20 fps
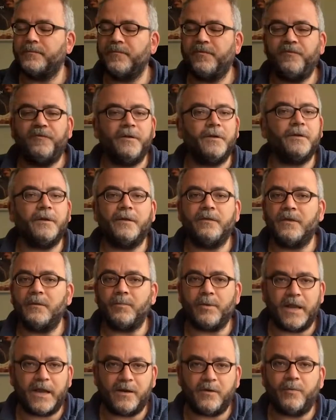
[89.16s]
fill in the
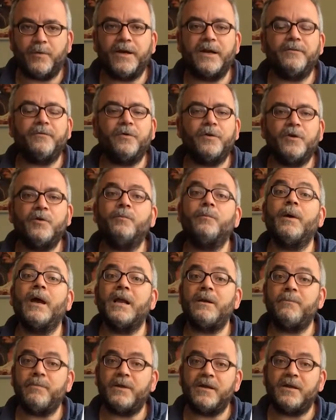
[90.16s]
blank, whatever you
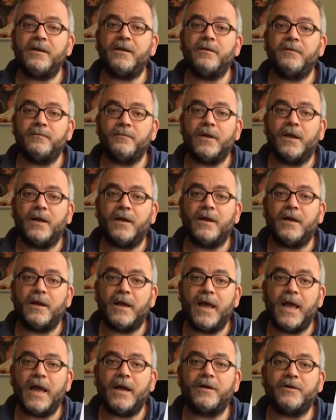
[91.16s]
might be
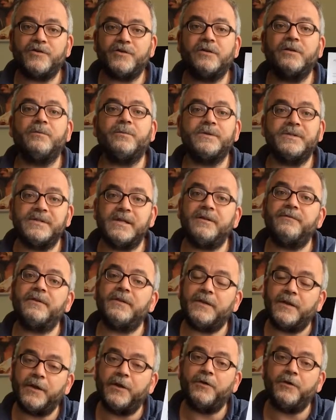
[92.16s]
actually
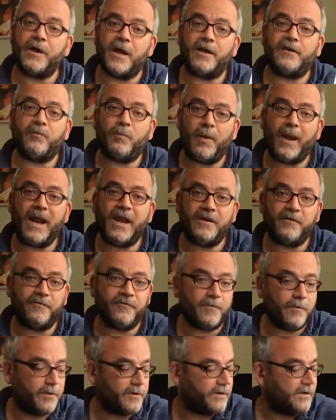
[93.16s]
receiving that you're not paying
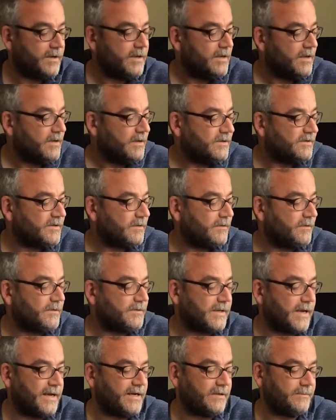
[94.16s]
for. So
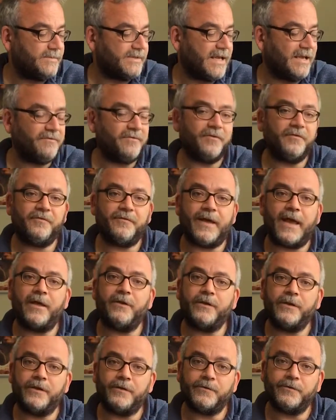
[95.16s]
those items have a
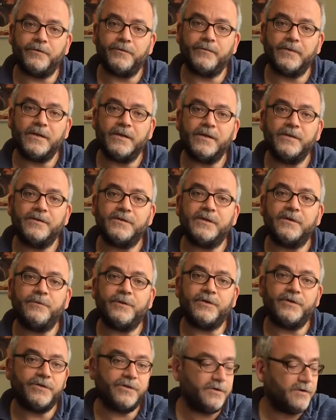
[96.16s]
value. So
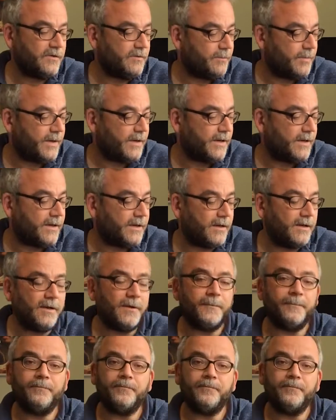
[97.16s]
it should be